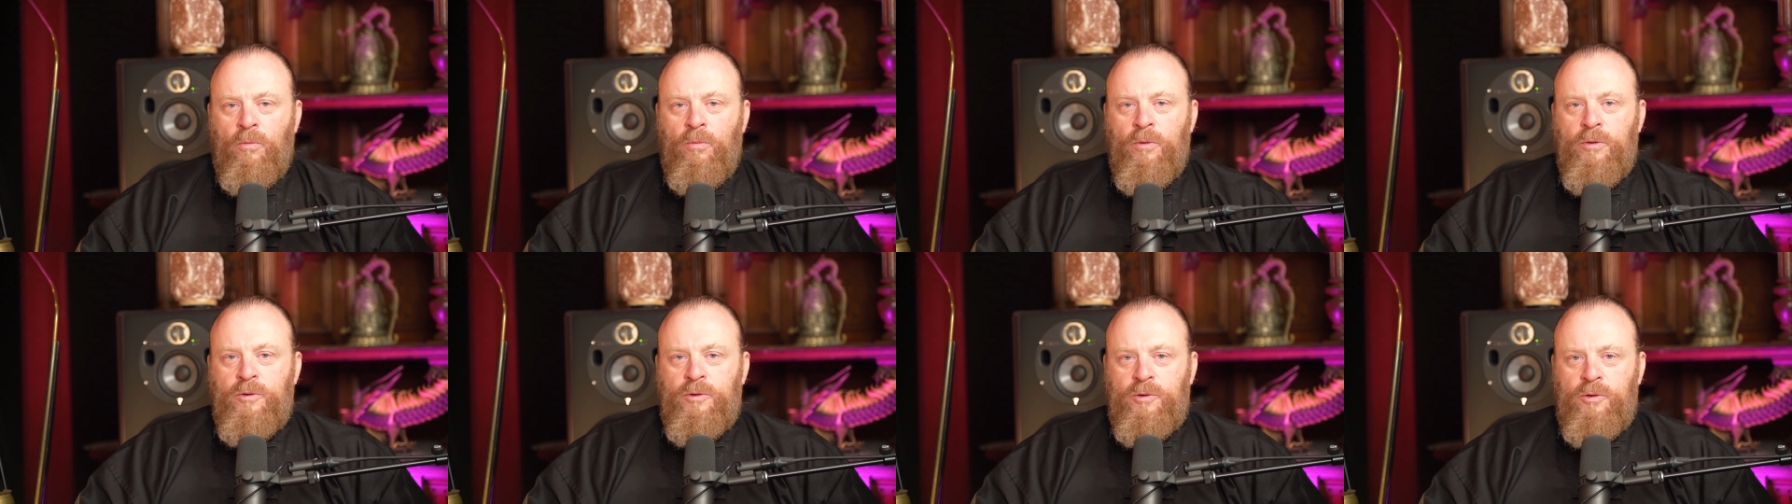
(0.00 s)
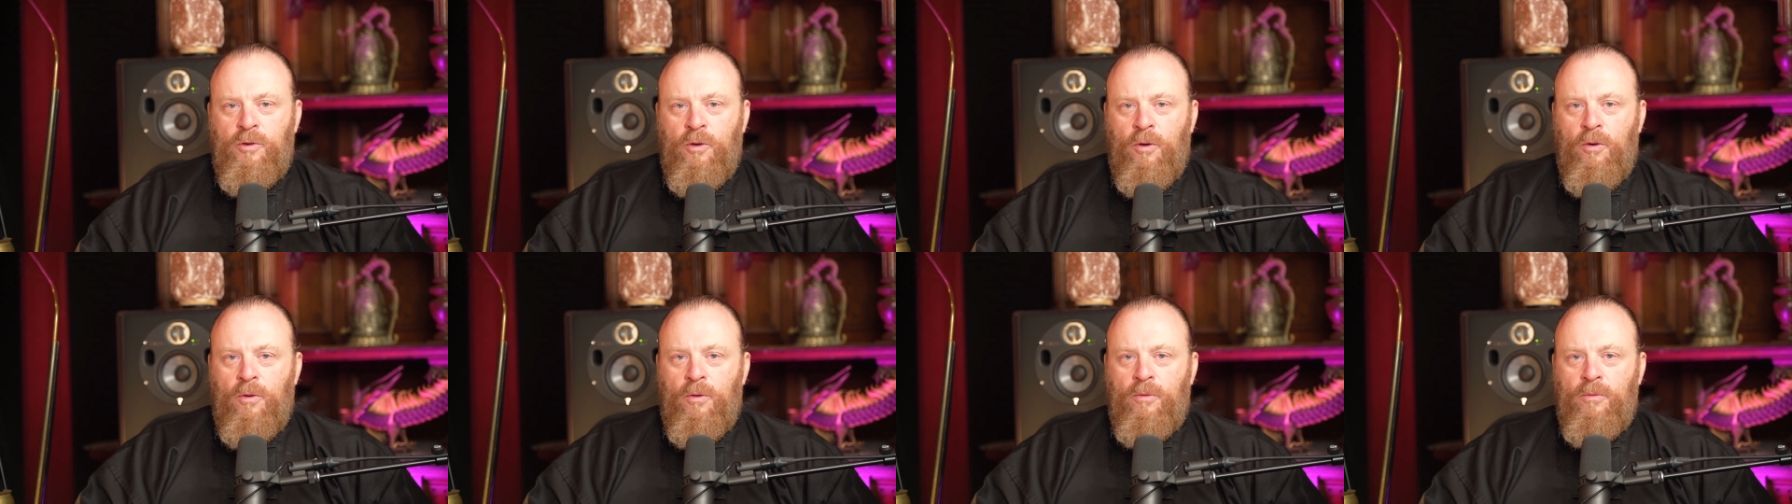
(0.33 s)

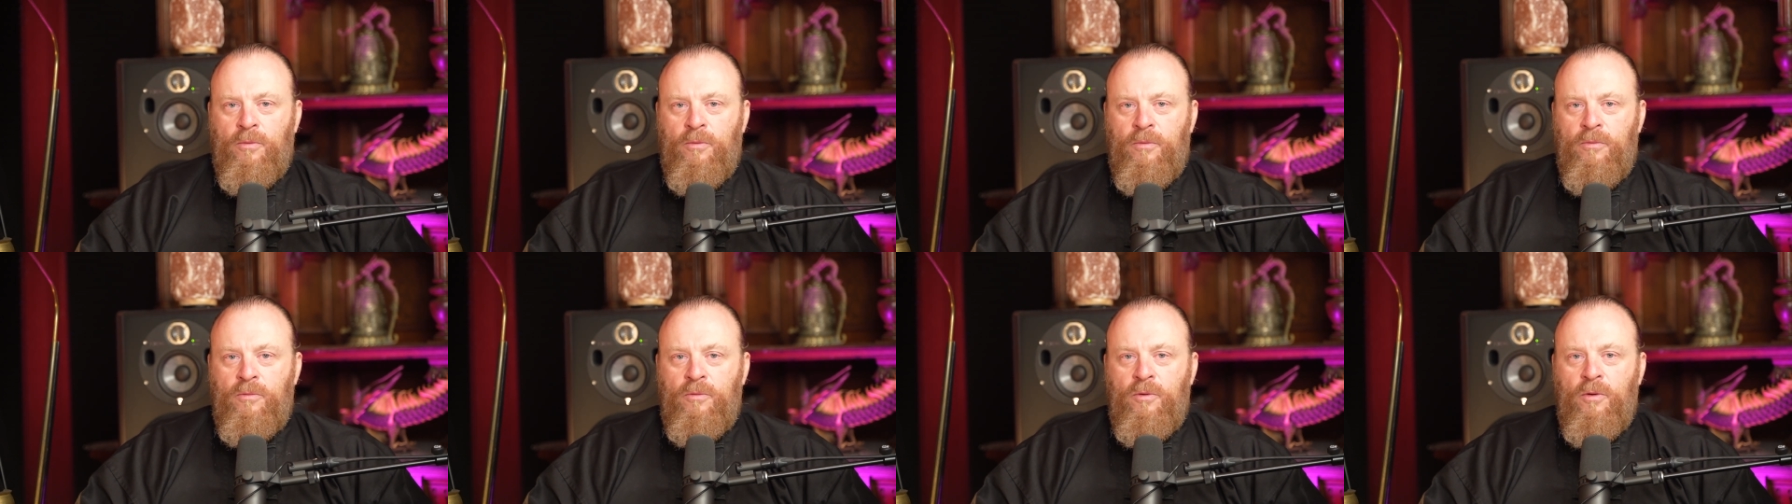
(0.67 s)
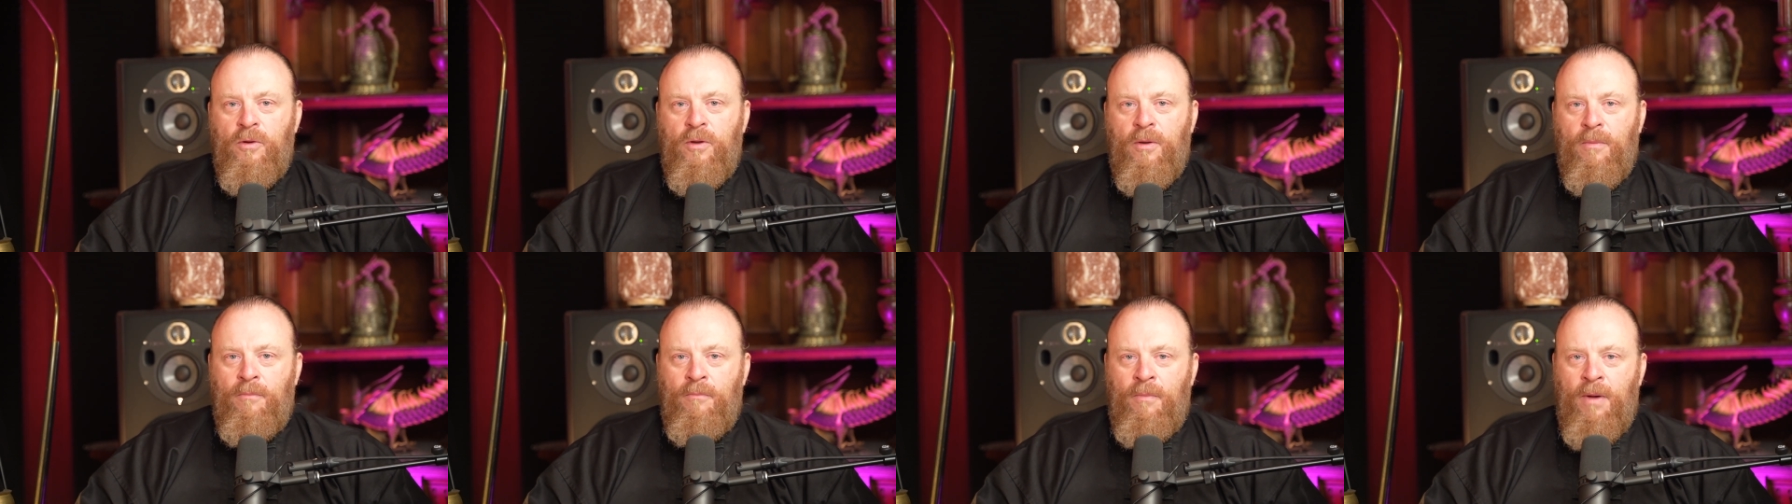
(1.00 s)
return to
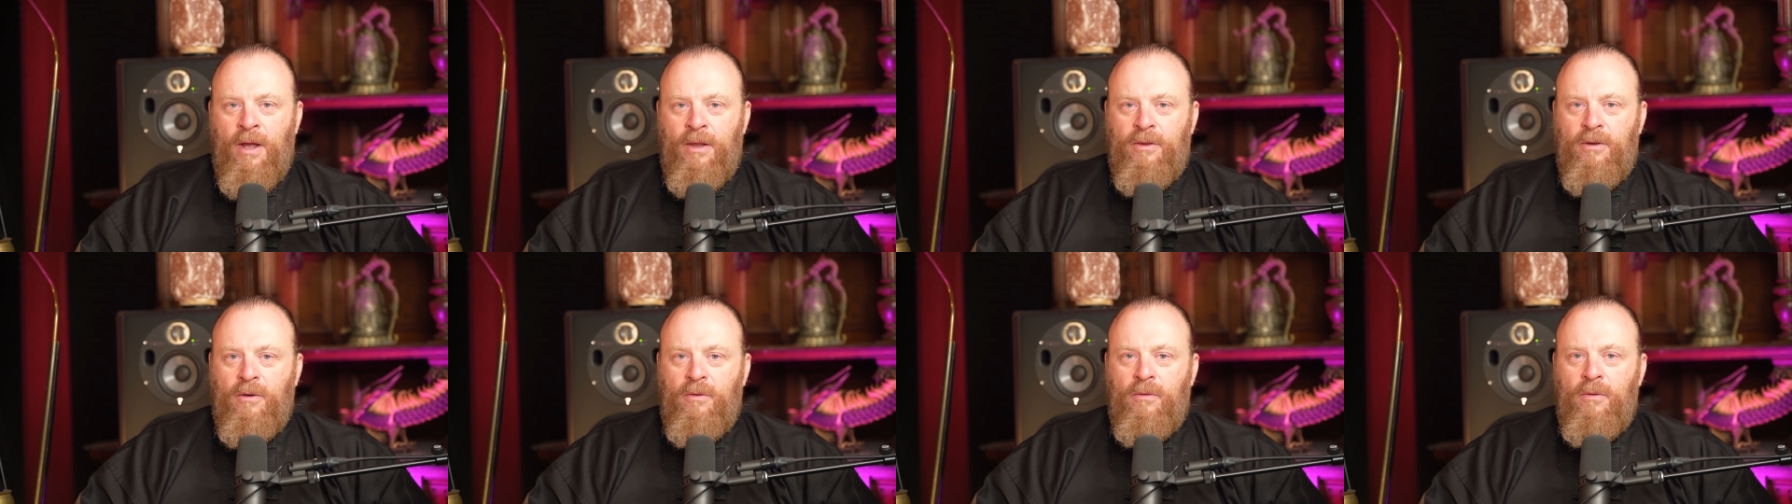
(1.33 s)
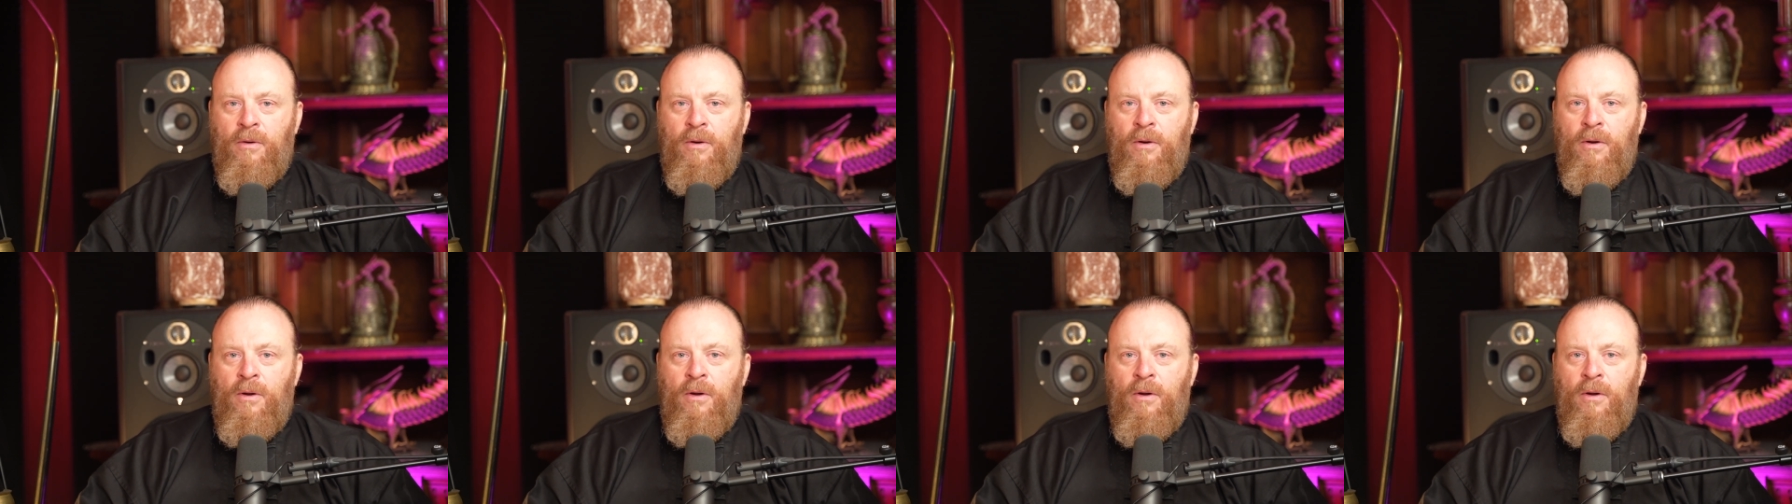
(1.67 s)
the mother